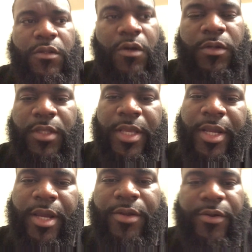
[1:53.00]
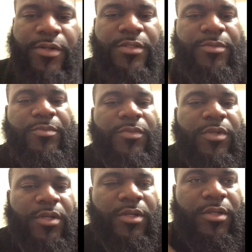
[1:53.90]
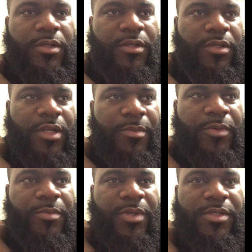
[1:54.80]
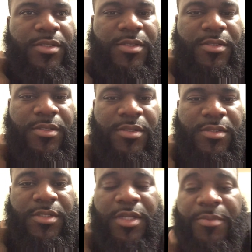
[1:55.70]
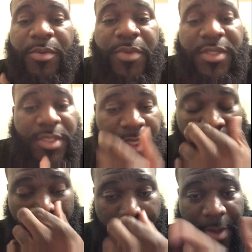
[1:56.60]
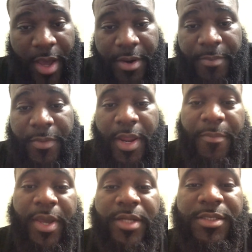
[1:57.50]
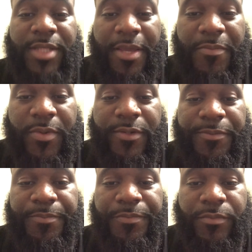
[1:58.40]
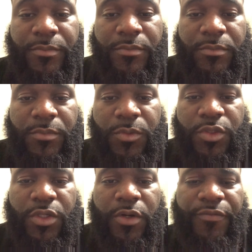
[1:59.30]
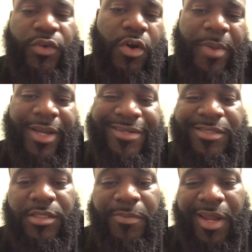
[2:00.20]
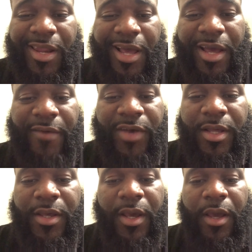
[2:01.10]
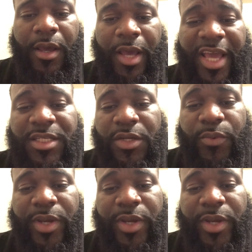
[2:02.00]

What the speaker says: only thing I hear is The WBC came out and they made a statement. You know, if you go back and listen to my live, I actually